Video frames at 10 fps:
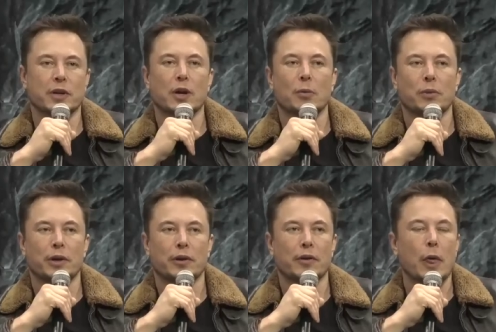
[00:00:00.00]
Go
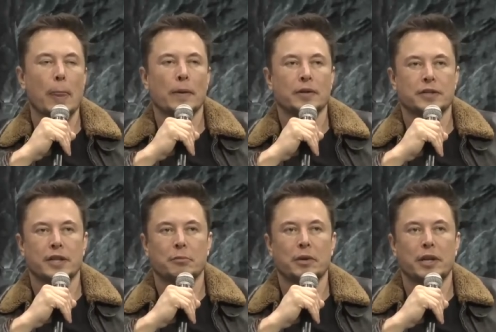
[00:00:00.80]
player to
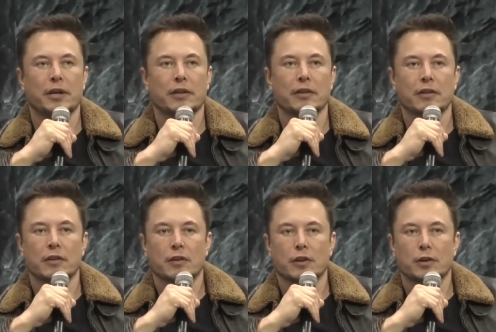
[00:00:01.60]
then beating
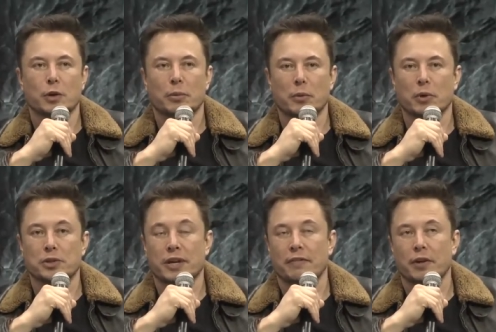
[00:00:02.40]
the European world
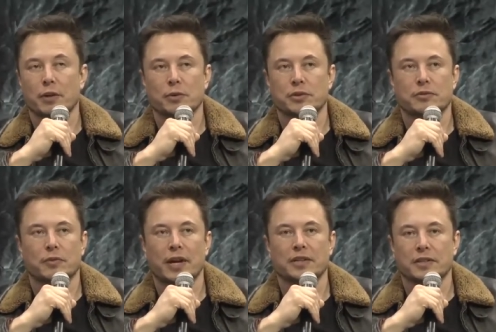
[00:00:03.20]
champion who was
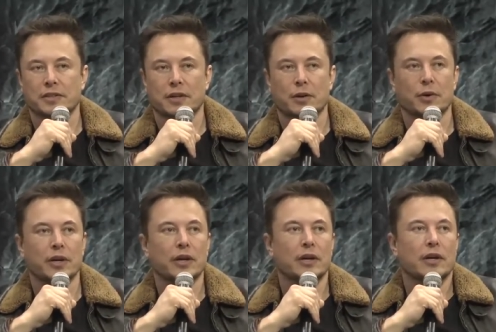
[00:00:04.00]
ranked 600,
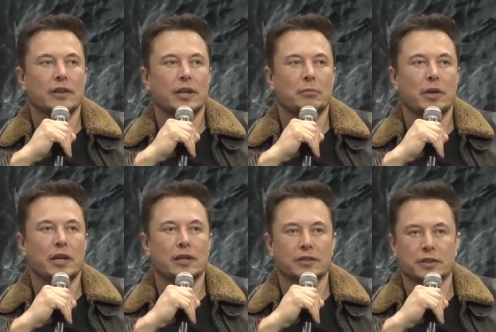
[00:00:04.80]
then
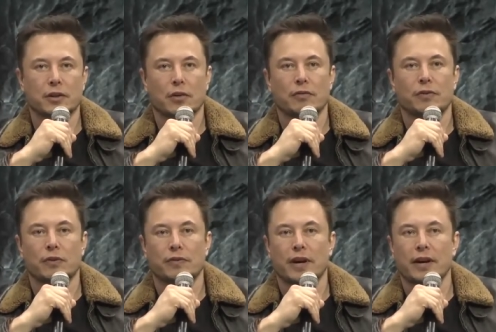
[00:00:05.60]
beating Lee Sedol 4
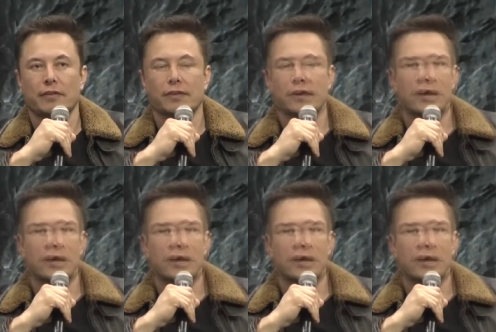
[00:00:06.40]
5,